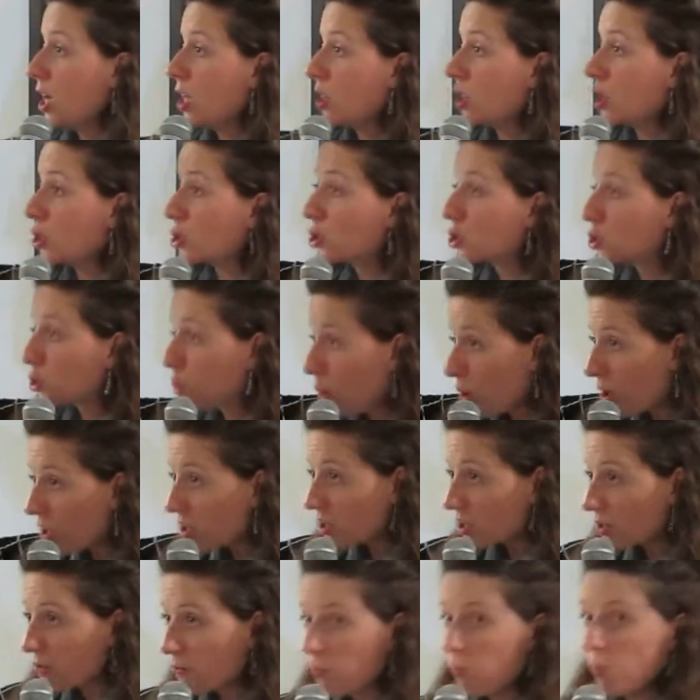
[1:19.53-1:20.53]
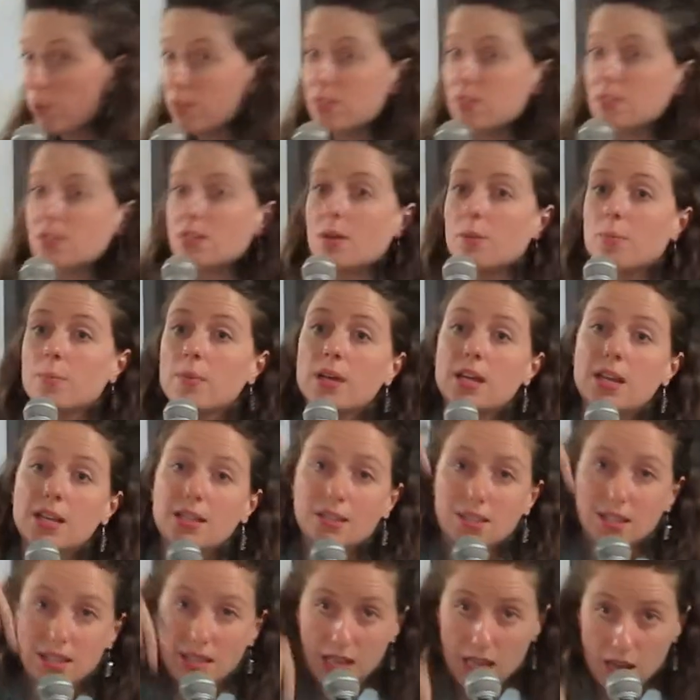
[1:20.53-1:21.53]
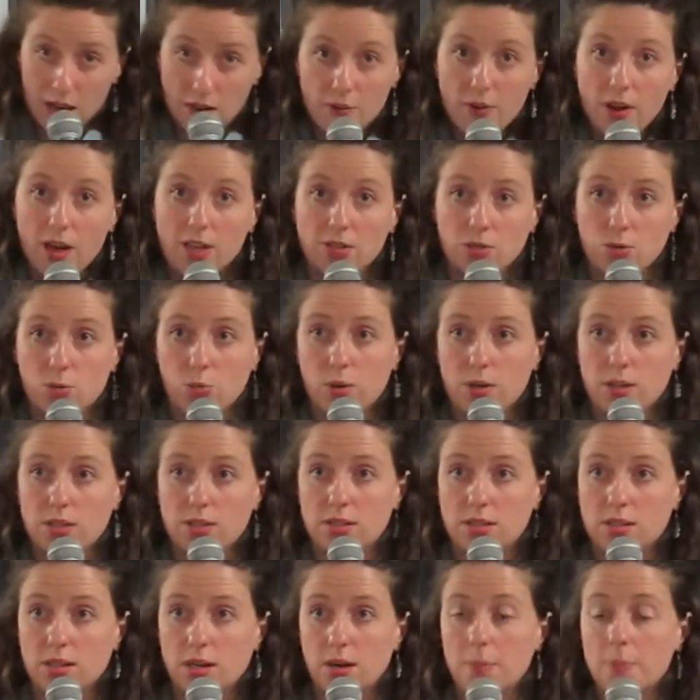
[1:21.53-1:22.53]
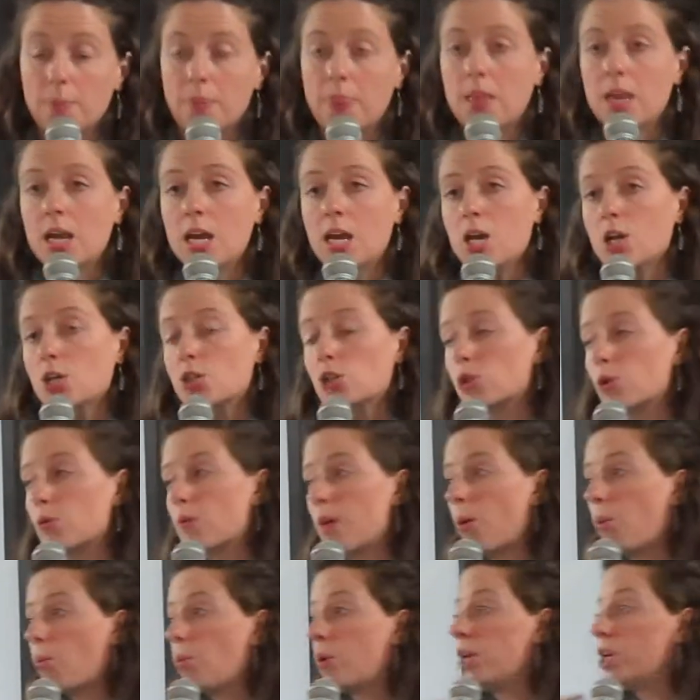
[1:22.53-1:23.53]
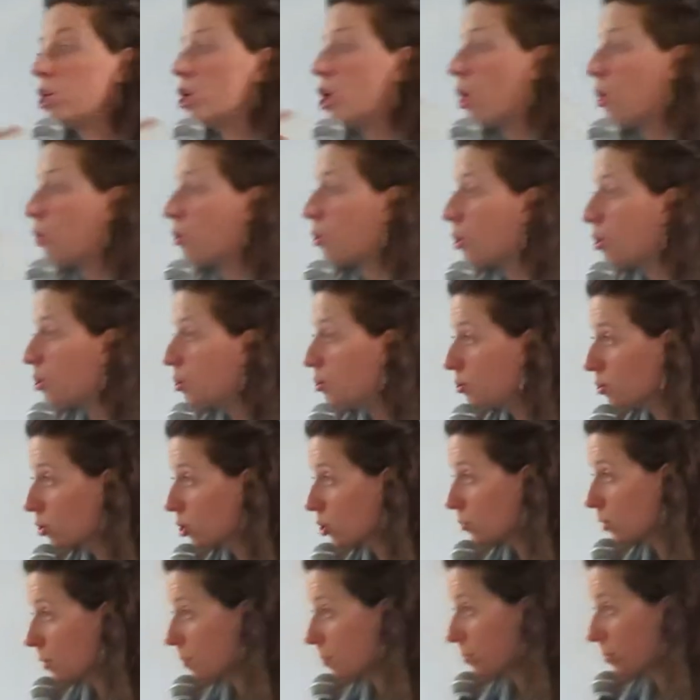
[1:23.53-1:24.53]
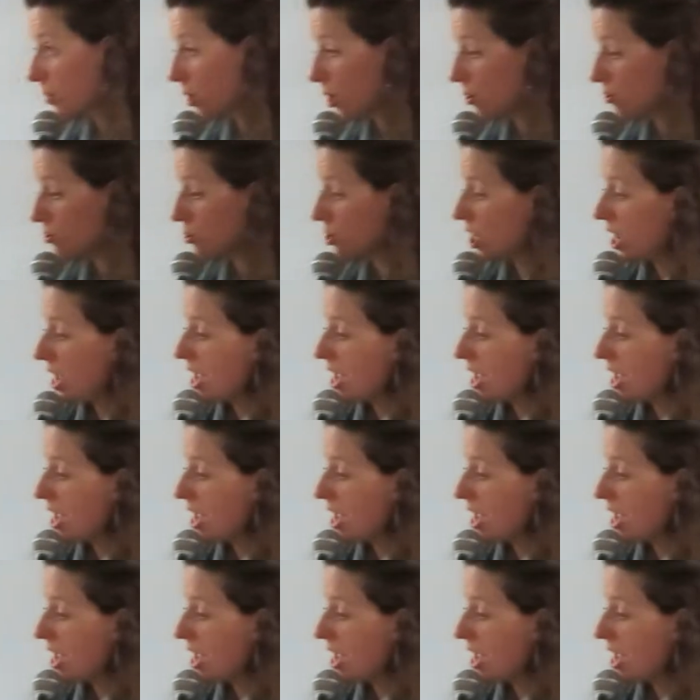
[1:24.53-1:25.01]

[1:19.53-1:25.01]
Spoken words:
the source of wisdom to give us wisdom, so that we know who to approach